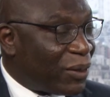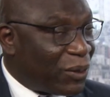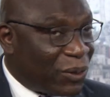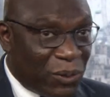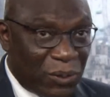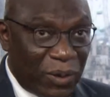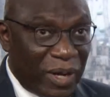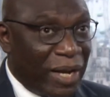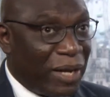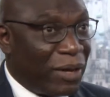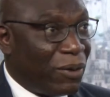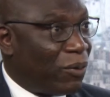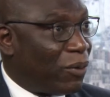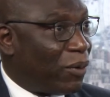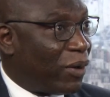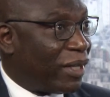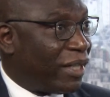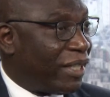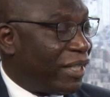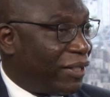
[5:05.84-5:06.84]
to
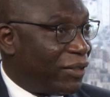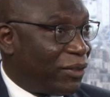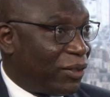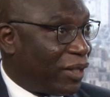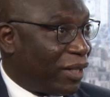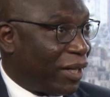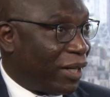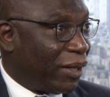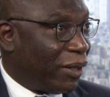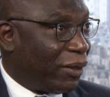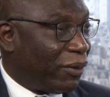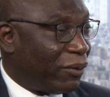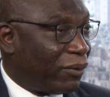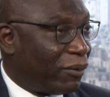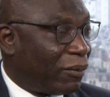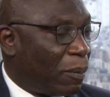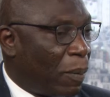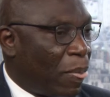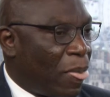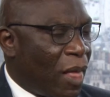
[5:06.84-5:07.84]
anyone in Sierra Leone,
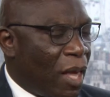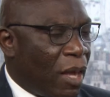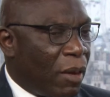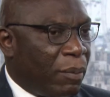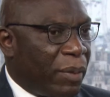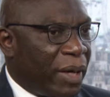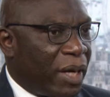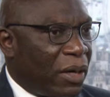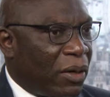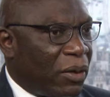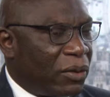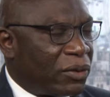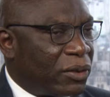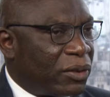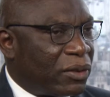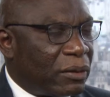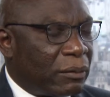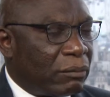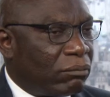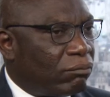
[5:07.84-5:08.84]

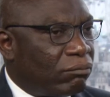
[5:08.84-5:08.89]
because